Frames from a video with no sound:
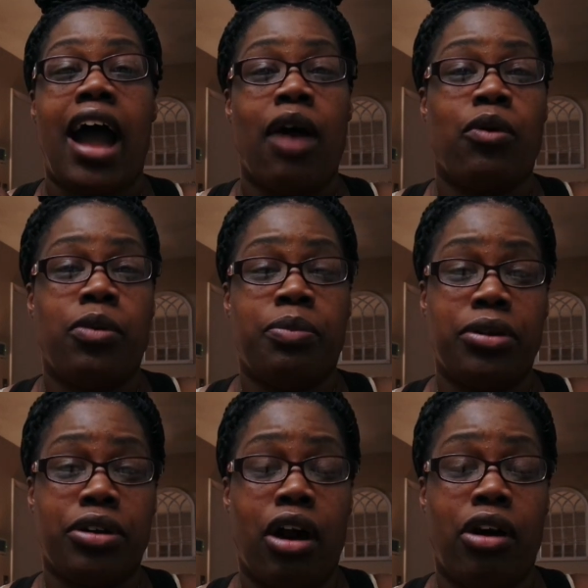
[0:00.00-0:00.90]
I will
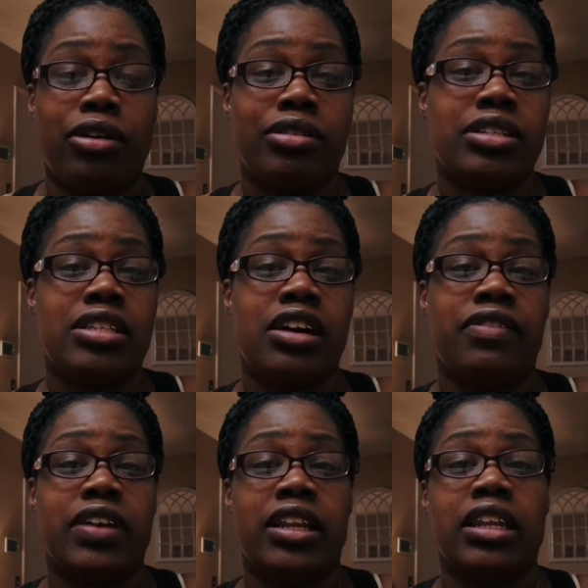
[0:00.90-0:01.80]
put all her
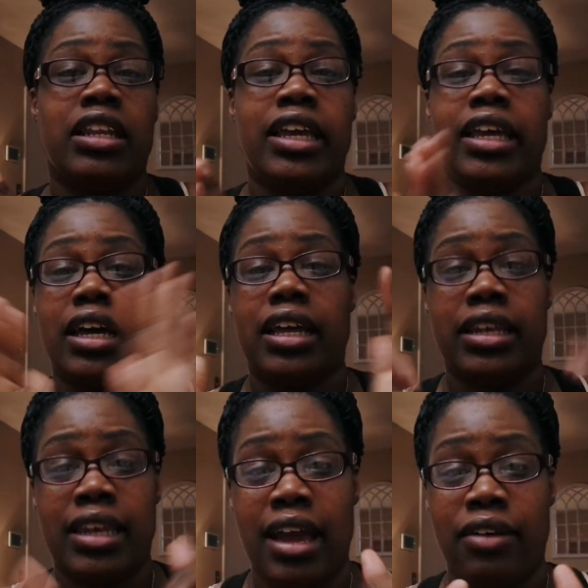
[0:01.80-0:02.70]
stuff in a link
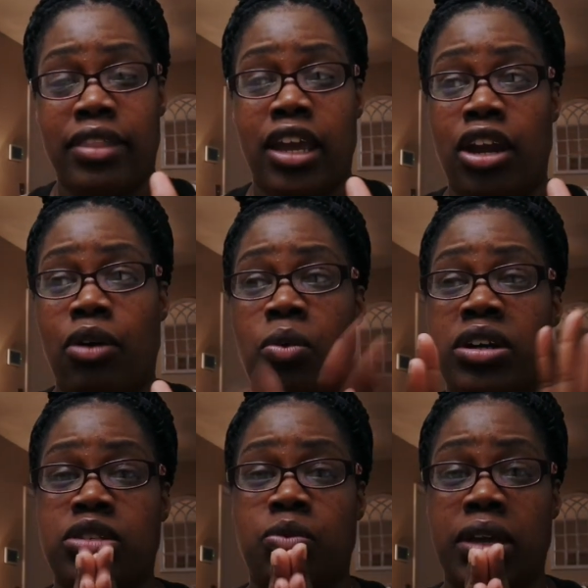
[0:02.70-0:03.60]
down there
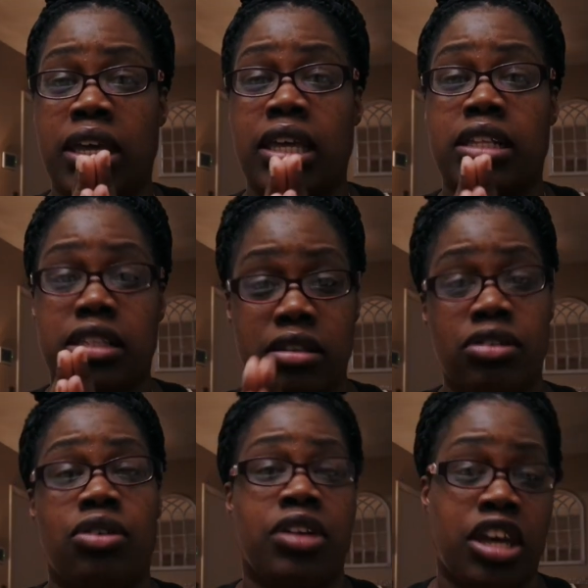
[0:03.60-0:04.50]
once we,
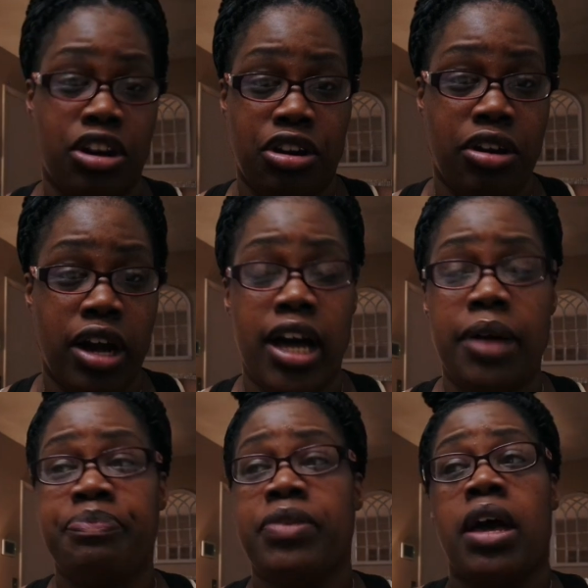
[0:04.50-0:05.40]
you know, get her
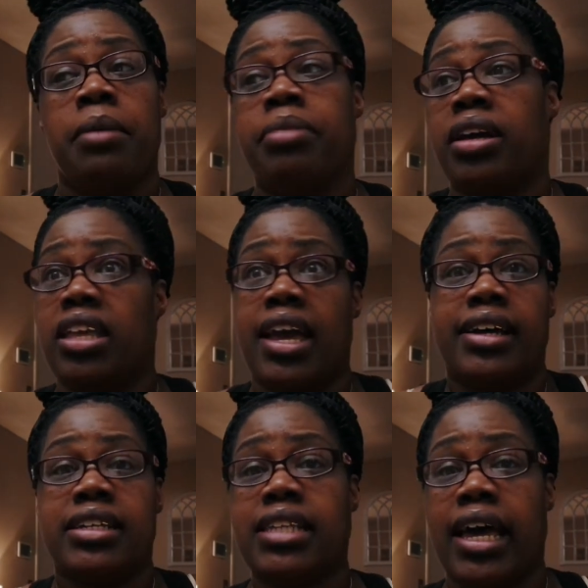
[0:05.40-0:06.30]
up. But
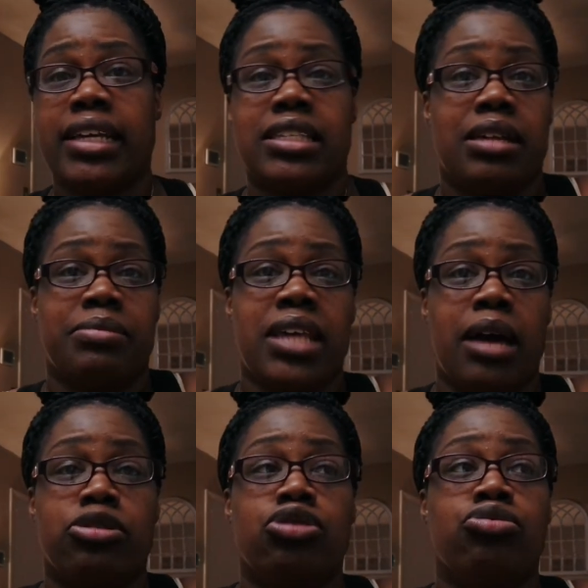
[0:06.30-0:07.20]
yeah, it's like
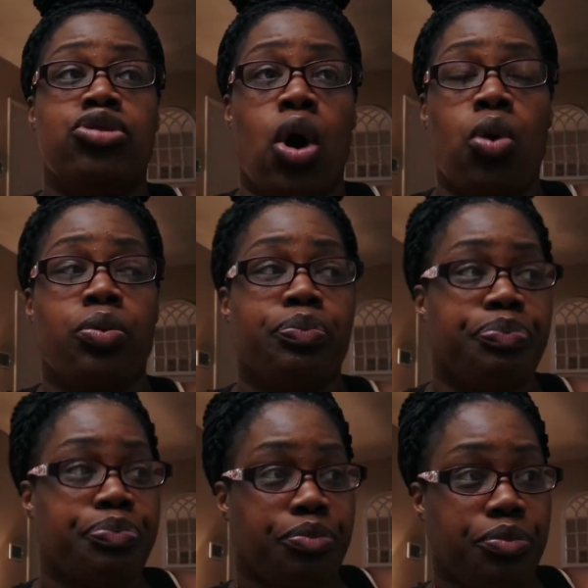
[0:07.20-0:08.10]
sometimes you don't
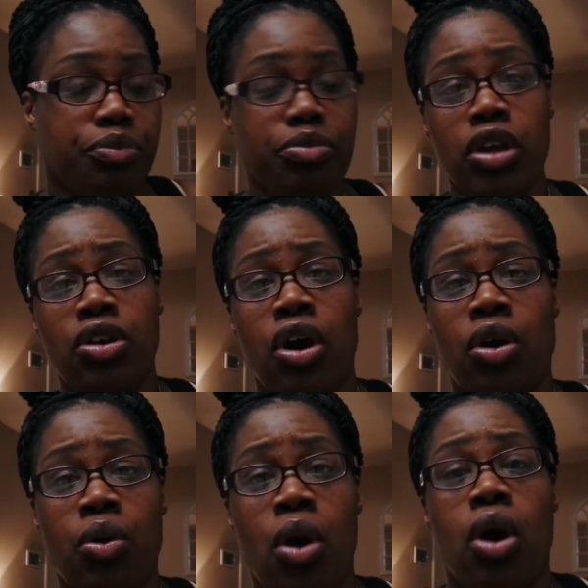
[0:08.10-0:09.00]

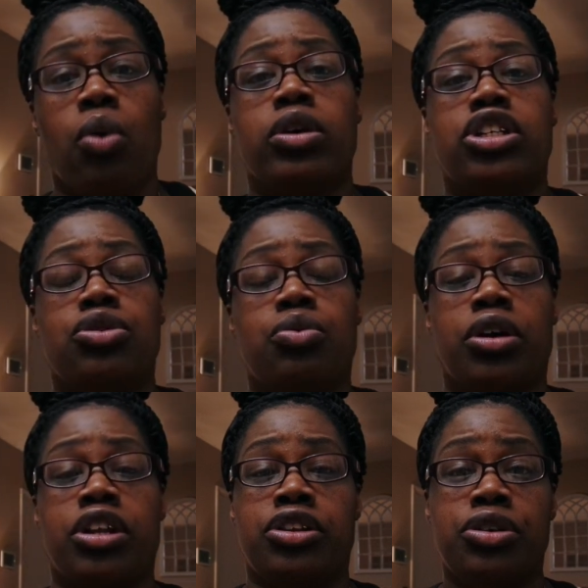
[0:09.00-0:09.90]
know what you
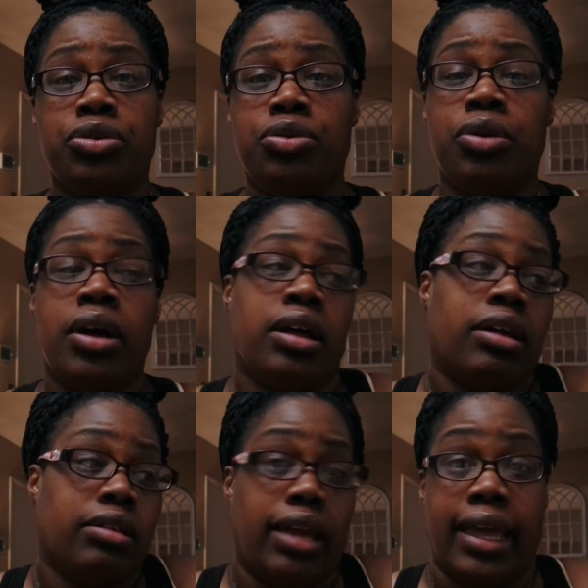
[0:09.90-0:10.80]
want to do
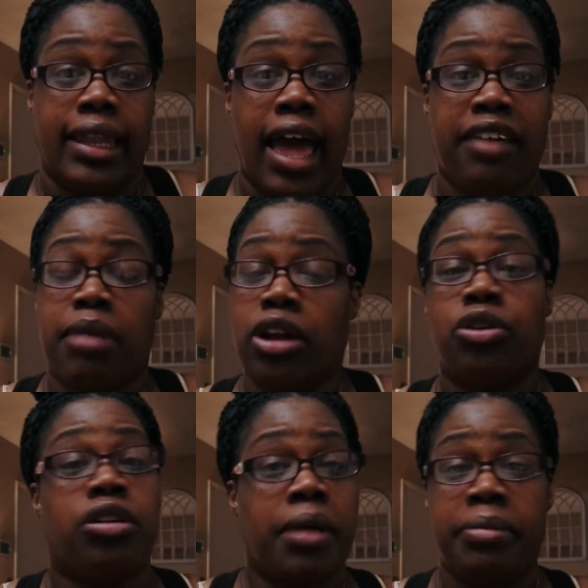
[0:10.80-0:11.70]
in life. My
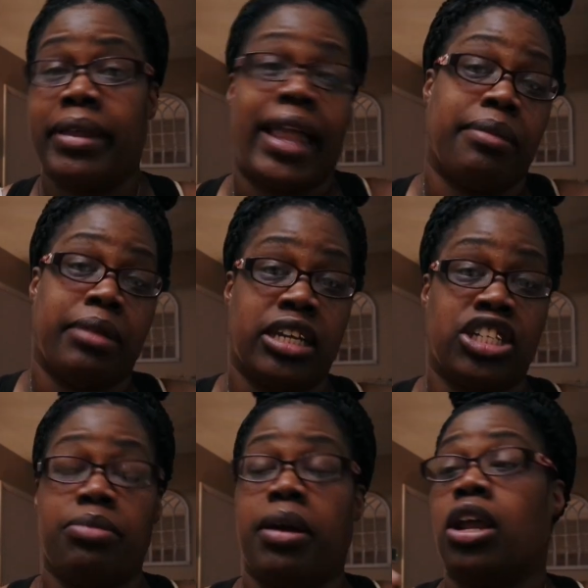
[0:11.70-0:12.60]
daughter may be like me.
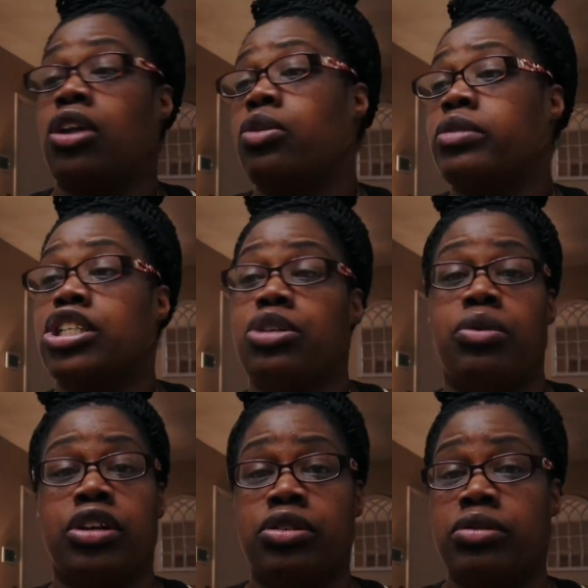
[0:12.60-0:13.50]
She may not know what she
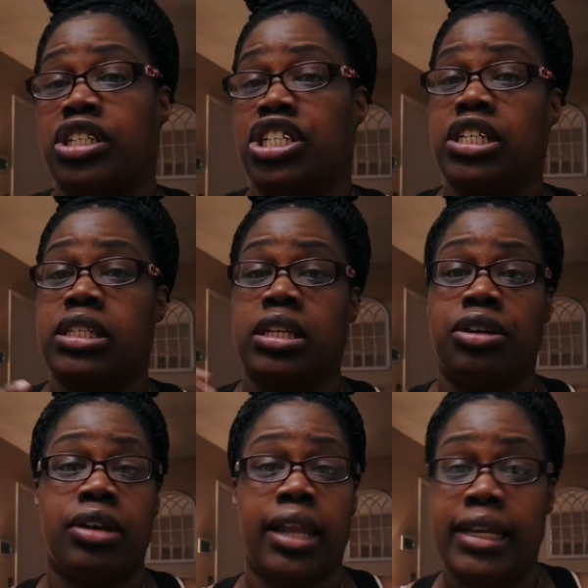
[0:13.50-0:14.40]
want to do till she's
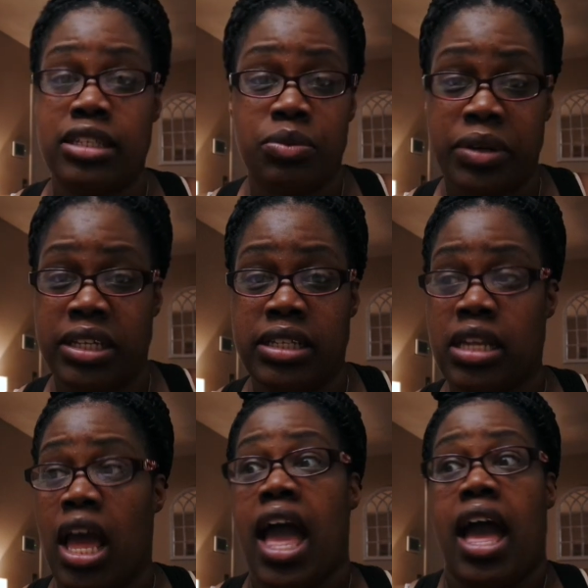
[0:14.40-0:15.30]
in her late 20s.